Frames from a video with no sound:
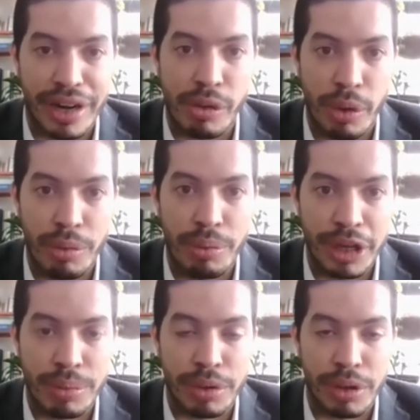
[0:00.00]
and it will be
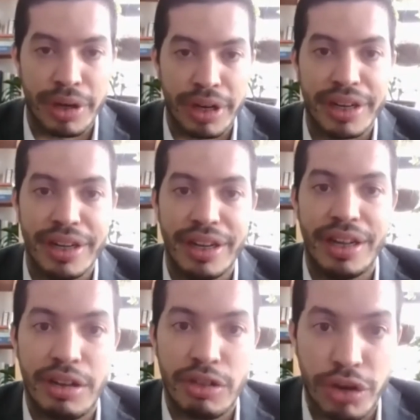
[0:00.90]
uploaded
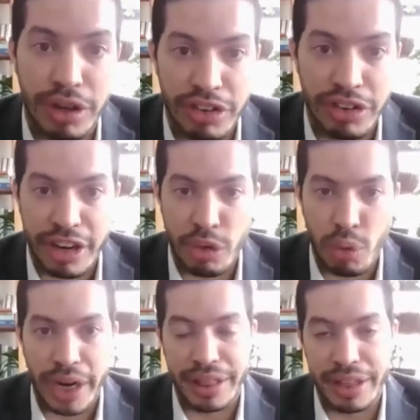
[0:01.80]
so you can share it
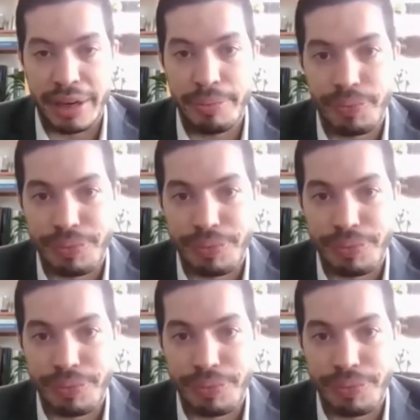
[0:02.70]
widely.